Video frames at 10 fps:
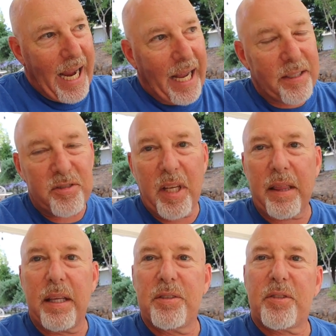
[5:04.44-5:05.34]
had to
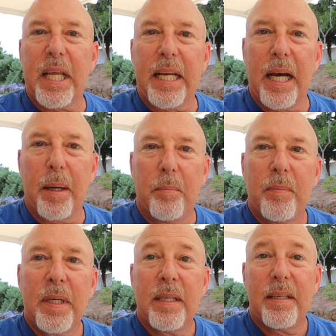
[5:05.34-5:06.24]
set this thing up.
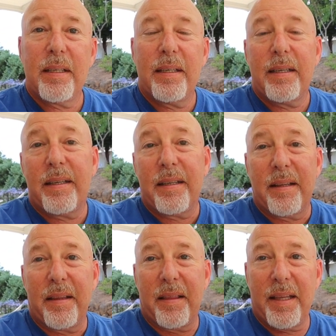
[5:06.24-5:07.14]

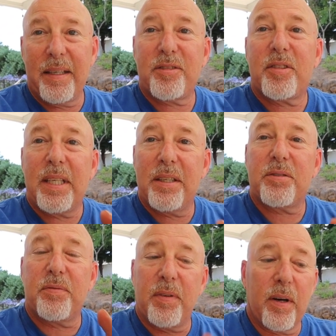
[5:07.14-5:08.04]
This
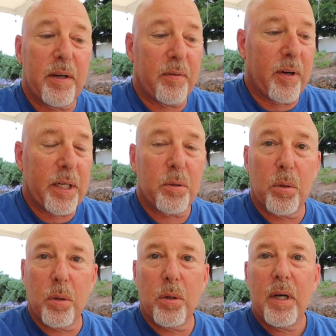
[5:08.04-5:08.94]
is very, very
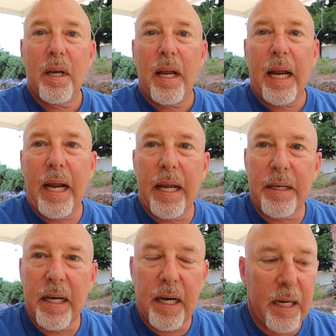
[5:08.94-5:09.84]
cool.
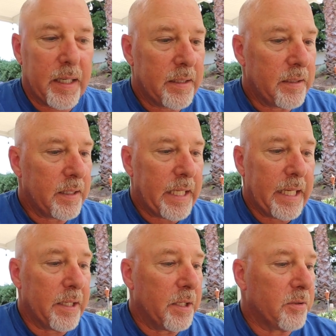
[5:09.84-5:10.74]
And uh,
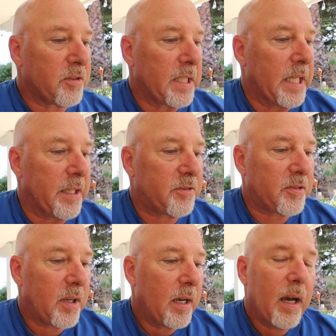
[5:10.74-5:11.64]
in using
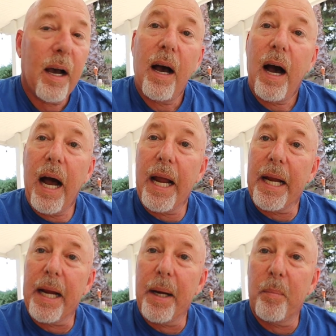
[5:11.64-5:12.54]
this, I
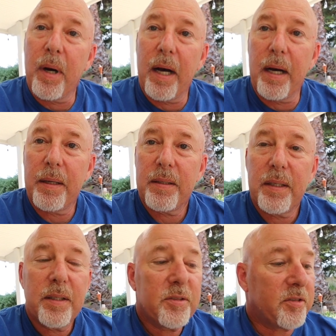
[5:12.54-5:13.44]
am uh,
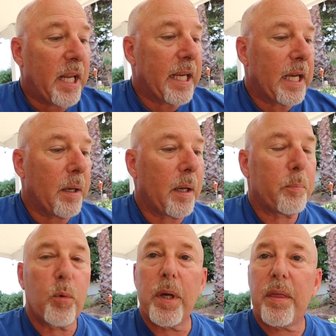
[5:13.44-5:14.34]
setting it
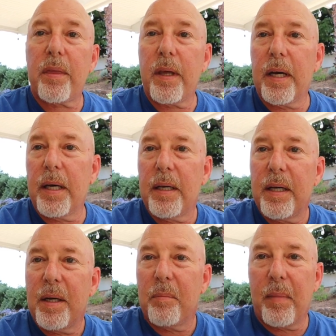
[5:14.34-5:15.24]
up with uh,
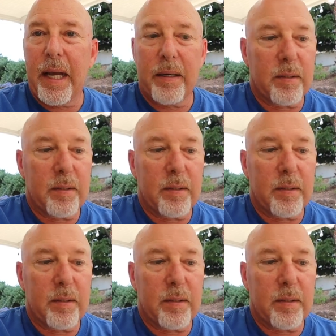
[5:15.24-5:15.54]
my